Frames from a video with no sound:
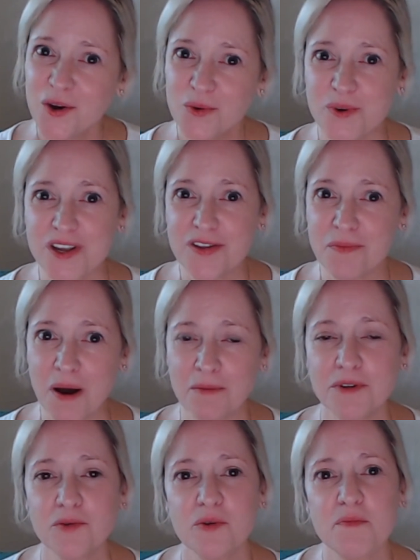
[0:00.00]
we, the
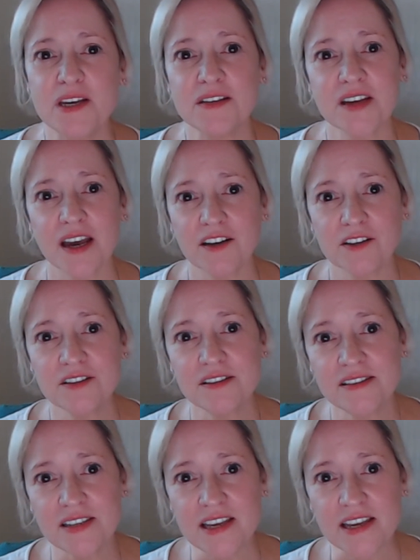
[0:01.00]
public, would be entitled to
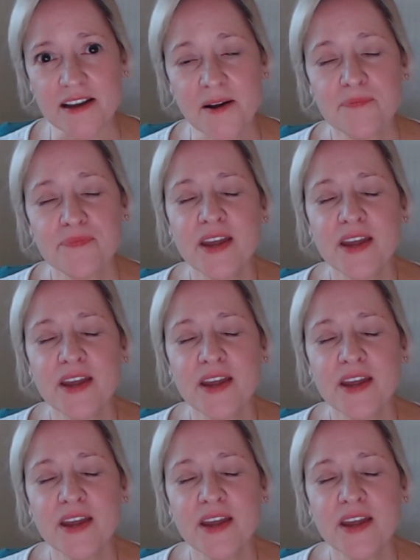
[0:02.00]
see.